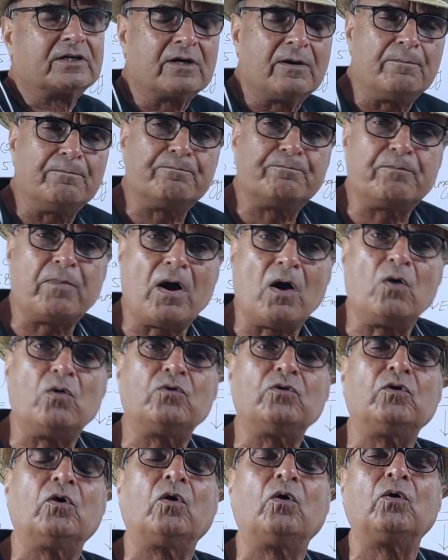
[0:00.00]

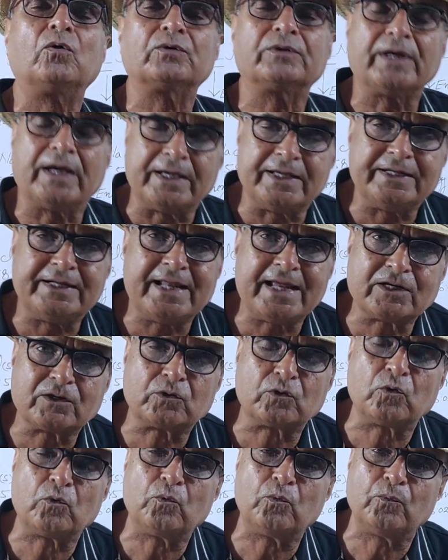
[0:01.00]
compound or the
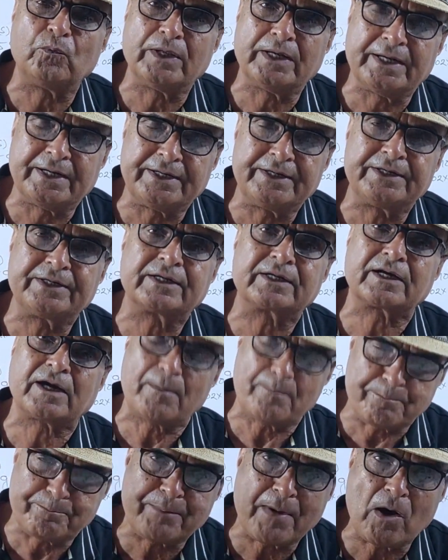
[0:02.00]
electrovalent
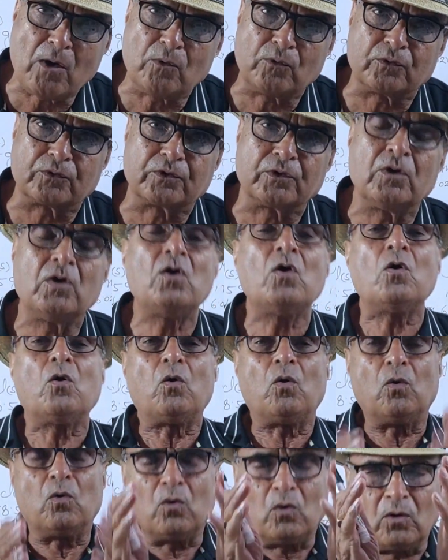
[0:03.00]
compound,
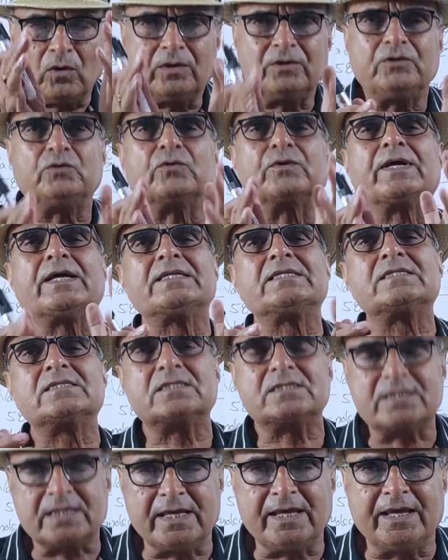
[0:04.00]
or you can
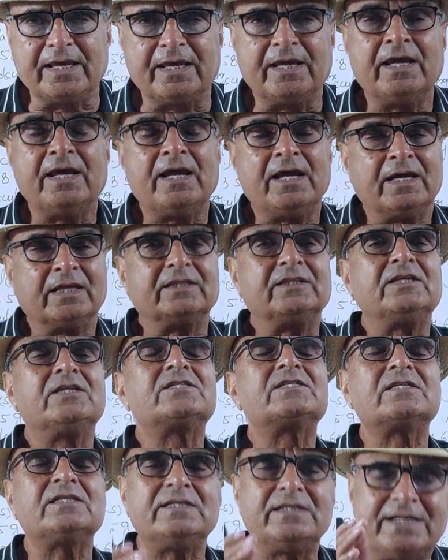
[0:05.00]
say
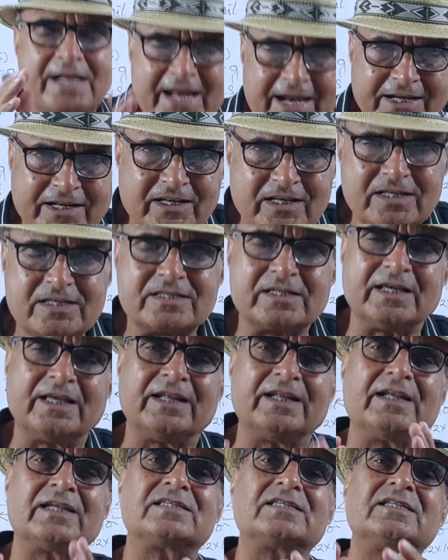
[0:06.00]
this lattice
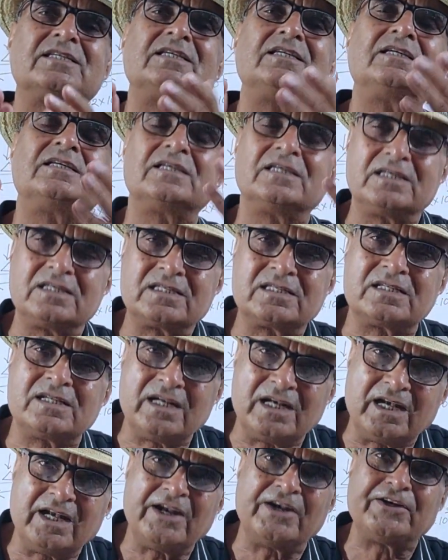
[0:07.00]
energy is
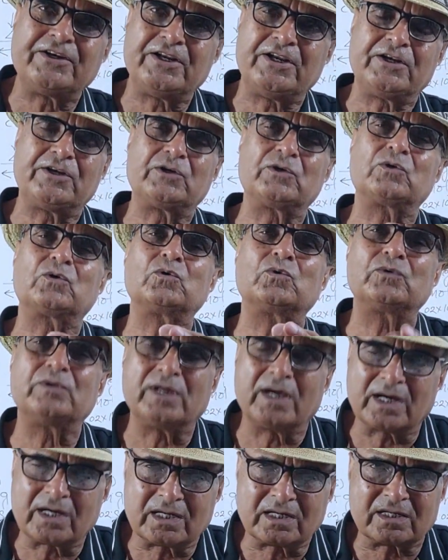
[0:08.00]
related to
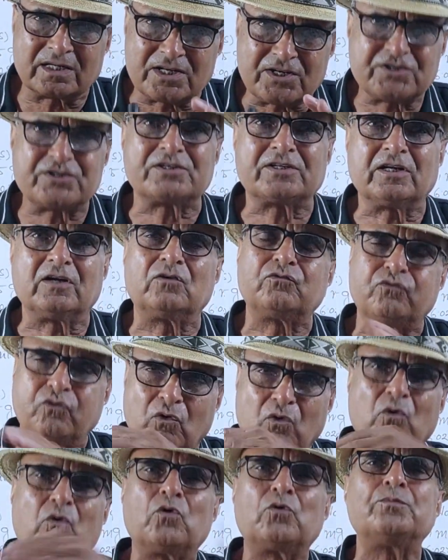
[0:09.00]
the crystal
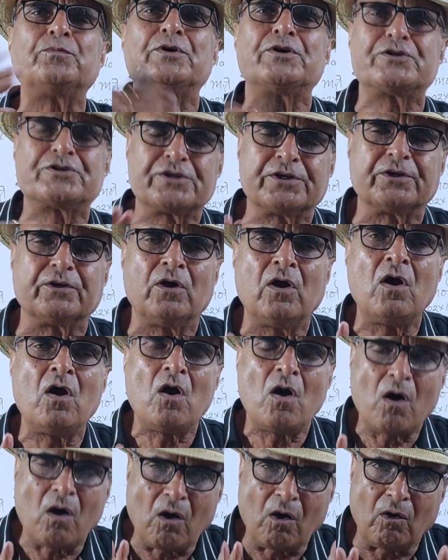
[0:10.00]
formation
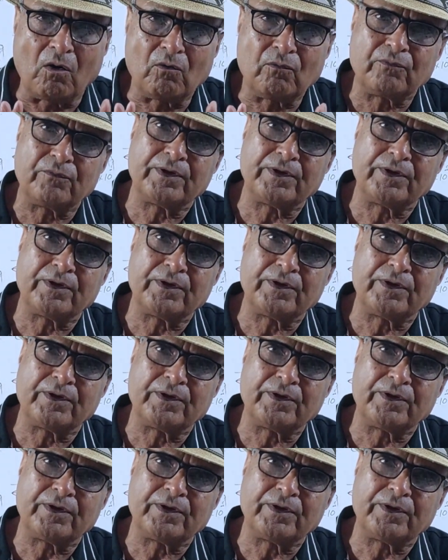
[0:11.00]
of